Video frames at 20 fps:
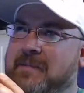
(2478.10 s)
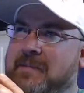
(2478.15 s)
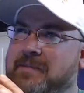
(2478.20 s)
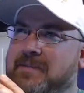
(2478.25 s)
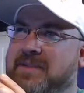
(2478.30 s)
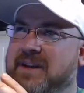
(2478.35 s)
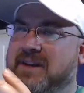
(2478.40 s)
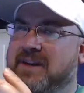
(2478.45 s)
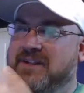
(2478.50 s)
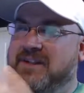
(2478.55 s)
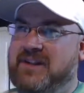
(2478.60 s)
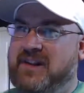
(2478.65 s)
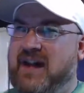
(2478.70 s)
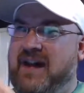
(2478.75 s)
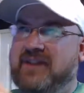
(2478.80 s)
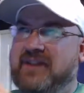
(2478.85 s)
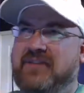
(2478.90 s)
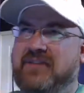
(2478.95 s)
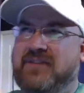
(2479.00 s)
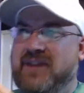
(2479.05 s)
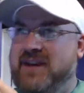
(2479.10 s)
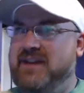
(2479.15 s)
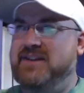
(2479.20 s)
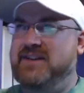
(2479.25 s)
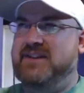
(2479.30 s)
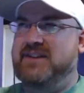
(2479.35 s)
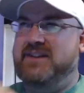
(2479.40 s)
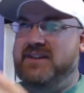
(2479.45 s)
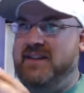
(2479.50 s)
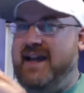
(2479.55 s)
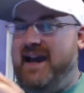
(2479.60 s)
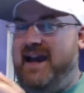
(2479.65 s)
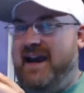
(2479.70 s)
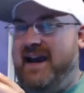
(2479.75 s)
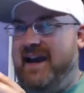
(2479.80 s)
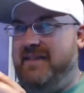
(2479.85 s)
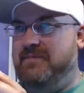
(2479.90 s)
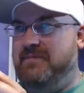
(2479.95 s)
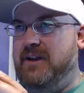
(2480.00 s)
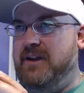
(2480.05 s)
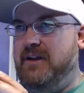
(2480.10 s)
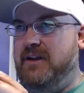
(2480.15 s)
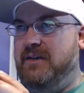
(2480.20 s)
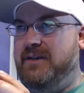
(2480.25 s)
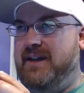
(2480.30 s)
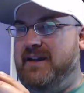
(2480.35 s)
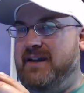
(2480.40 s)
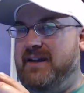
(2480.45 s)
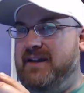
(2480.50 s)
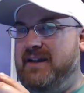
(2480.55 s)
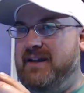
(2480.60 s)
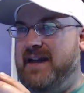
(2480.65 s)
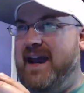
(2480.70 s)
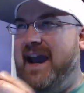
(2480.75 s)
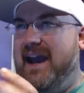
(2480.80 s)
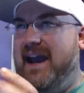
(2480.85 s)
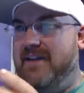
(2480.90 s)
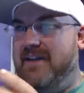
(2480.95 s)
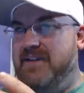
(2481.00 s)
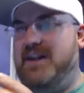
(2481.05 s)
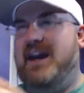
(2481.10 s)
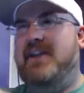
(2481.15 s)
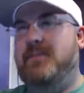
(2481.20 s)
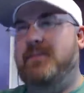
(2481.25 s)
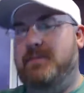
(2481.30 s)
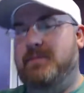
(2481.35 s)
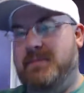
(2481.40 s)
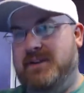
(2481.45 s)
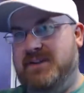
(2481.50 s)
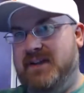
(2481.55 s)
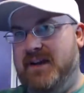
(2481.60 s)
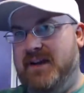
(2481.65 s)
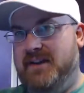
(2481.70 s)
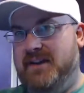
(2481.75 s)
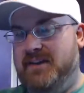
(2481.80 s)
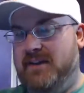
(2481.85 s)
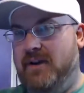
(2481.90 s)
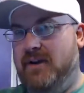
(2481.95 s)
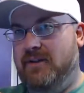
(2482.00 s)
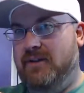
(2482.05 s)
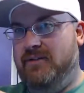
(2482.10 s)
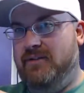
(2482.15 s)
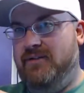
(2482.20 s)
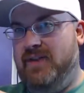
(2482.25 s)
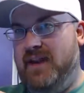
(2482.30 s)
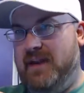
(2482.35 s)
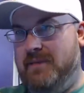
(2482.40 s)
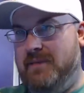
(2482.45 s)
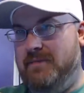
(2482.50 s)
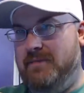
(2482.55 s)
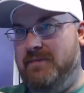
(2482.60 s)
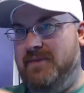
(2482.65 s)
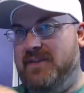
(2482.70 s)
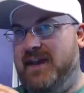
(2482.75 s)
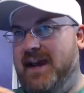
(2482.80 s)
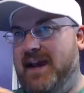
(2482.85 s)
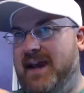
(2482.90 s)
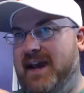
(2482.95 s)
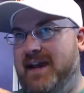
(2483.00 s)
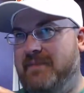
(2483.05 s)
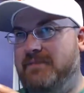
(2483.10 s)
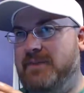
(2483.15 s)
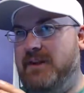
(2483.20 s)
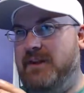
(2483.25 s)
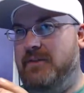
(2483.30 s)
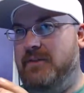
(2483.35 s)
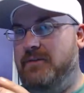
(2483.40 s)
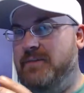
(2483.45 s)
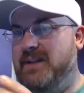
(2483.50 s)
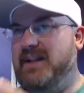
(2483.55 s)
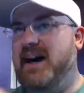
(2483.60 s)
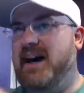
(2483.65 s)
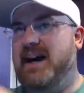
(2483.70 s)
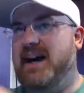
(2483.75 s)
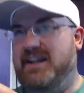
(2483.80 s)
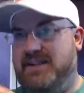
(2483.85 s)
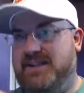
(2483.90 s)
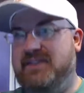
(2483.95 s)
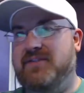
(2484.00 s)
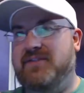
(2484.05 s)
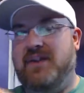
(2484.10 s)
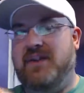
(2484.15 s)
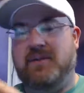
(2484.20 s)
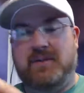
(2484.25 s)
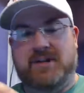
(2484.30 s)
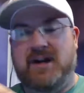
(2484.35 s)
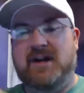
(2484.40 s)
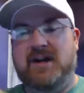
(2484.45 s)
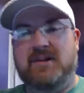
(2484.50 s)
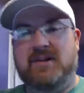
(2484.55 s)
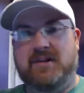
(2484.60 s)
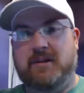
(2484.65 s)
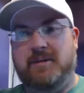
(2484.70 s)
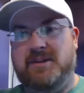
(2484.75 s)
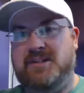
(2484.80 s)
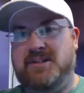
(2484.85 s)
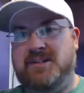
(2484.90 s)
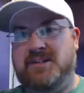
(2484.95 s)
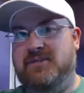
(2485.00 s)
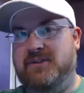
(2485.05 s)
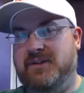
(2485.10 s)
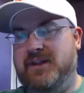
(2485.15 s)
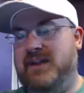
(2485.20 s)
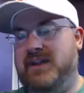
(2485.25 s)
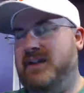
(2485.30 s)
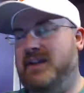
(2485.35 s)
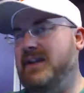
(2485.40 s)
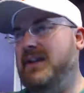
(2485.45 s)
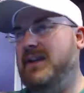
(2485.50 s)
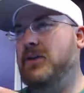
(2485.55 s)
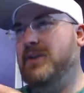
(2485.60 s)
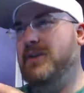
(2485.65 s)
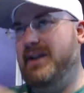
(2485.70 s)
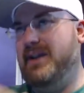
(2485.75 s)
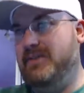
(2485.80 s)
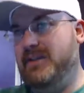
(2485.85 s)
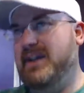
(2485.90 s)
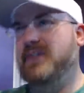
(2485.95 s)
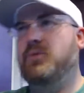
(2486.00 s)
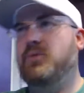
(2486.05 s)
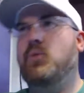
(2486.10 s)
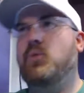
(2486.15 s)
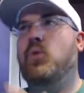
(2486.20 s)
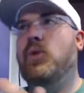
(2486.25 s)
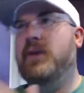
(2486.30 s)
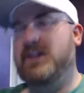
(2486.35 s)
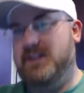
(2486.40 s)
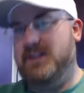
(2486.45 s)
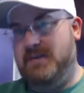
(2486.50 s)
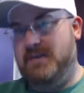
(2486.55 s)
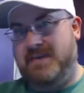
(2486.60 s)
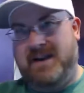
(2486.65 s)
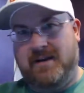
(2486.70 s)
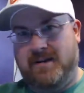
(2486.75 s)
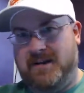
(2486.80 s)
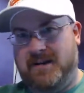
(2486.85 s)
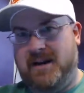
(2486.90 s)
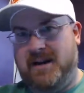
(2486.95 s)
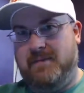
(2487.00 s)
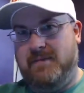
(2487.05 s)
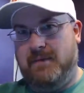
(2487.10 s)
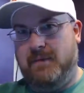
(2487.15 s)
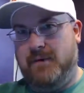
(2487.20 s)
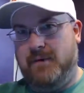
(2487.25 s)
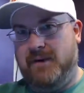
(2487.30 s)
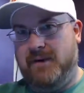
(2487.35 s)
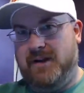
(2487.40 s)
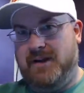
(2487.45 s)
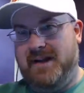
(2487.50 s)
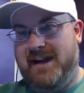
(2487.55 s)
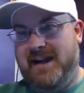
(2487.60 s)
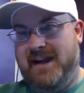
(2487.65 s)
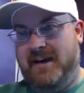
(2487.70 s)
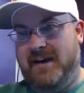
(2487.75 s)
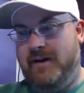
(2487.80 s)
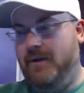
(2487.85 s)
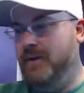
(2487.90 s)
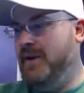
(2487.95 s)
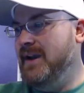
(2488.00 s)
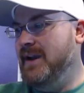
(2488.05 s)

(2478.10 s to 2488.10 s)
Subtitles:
there's a lot of things that that have and haven't been done in the Hall of Fame that it'd be nice if they were done a little bit differently. And I know we have to kind of work in the paradigm that we're in now.